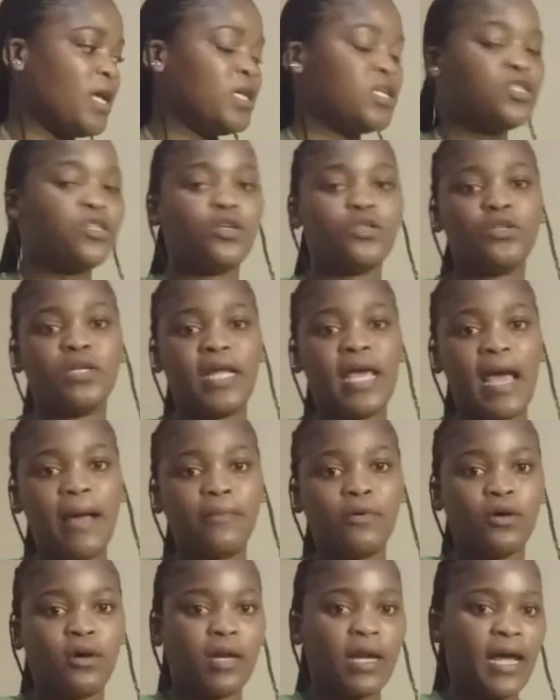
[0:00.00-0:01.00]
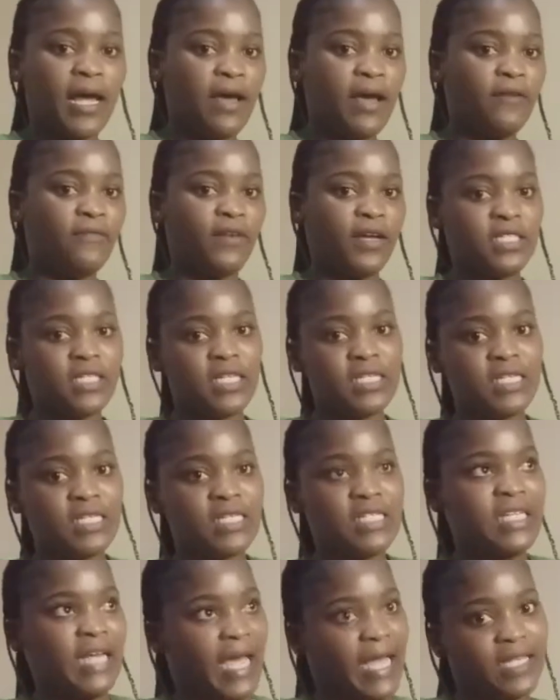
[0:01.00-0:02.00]
So today I'm gonna have a chit
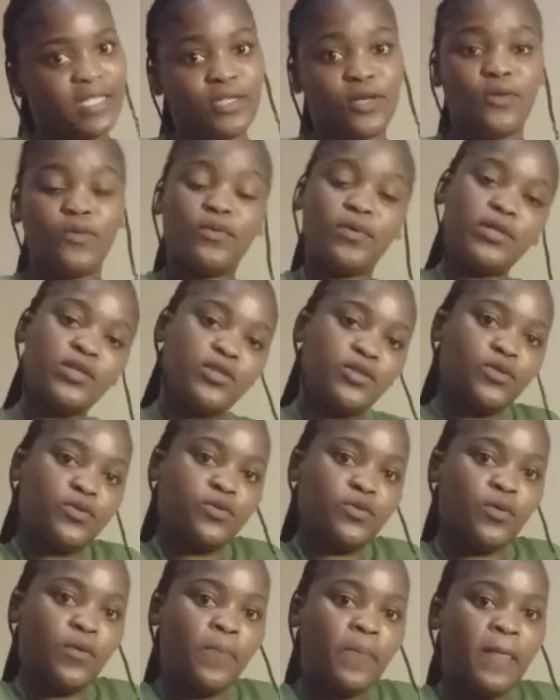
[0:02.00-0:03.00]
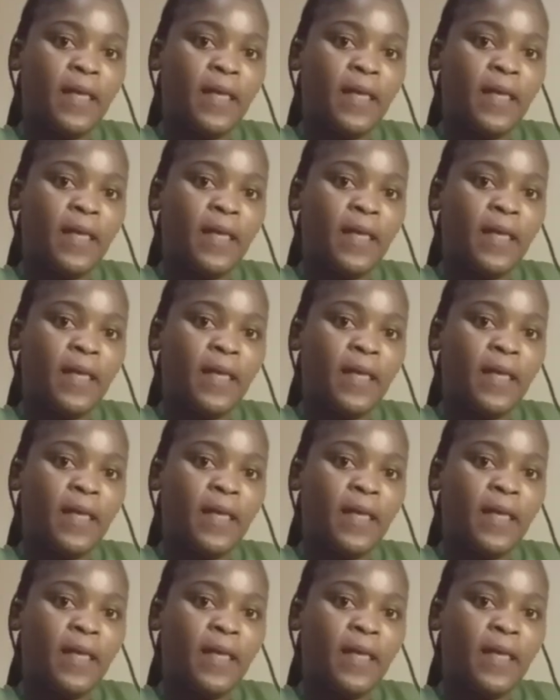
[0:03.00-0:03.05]
chat with you.